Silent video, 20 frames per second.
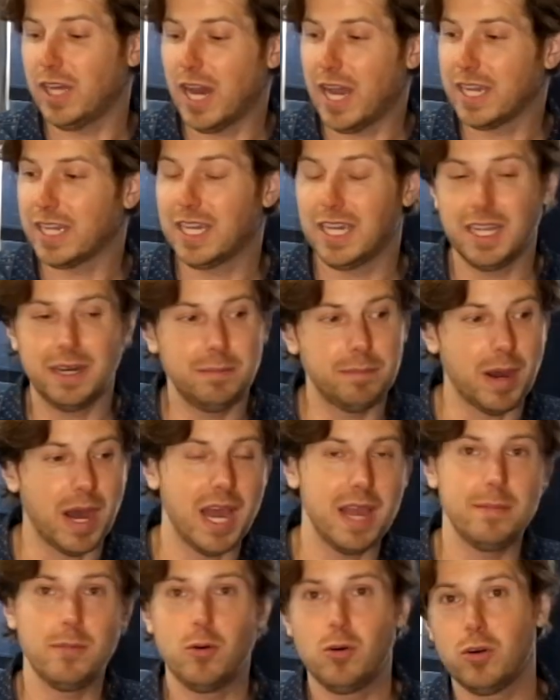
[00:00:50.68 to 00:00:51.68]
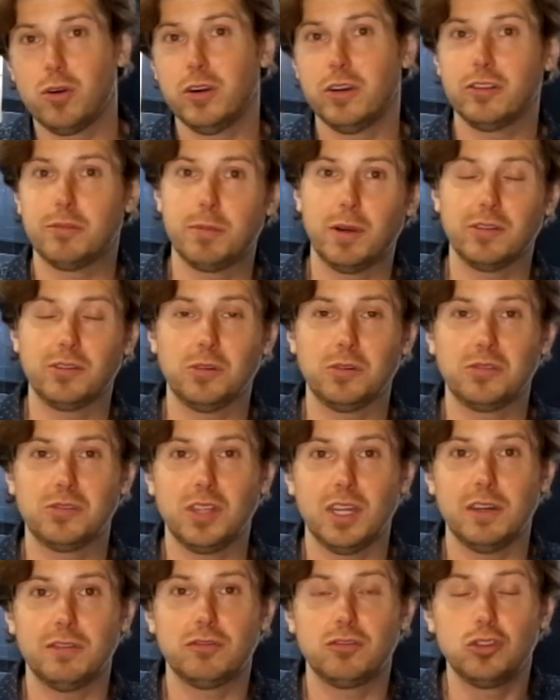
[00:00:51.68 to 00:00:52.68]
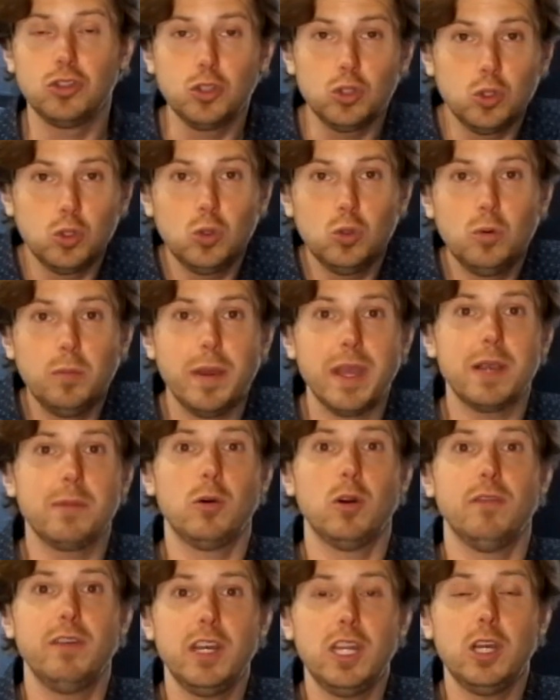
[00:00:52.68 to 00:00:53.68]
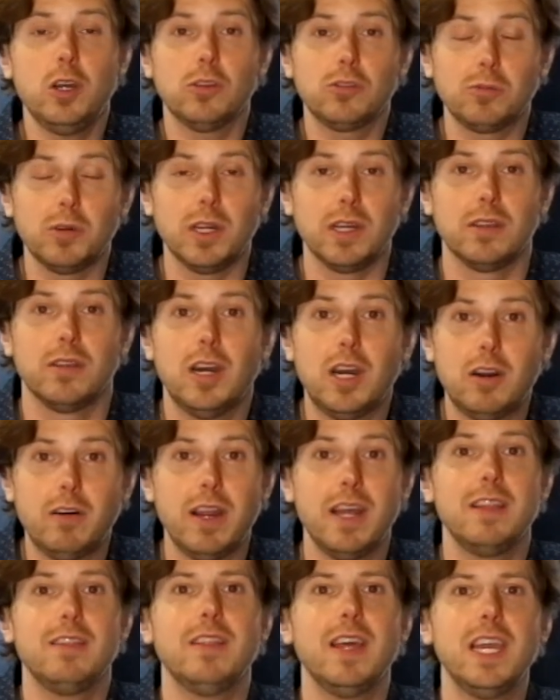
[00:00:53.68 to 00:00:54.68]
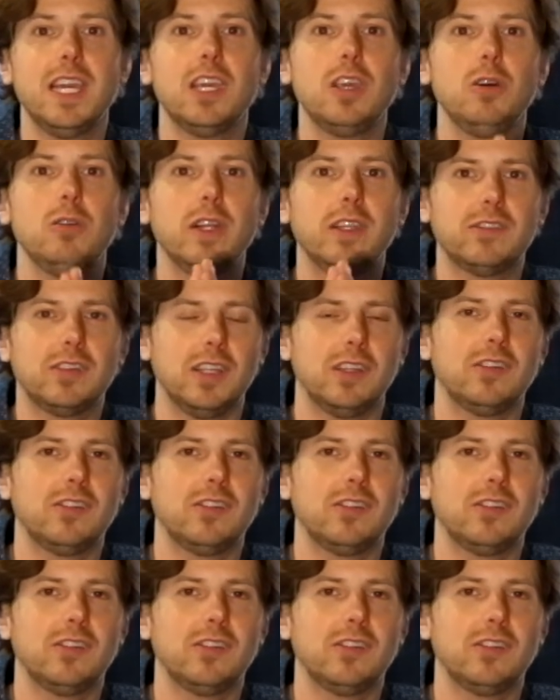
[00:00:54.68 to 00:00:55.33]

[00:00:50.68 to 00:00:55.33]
I can buy more Espresso stuff to make more videos with. All right, thank you, let's get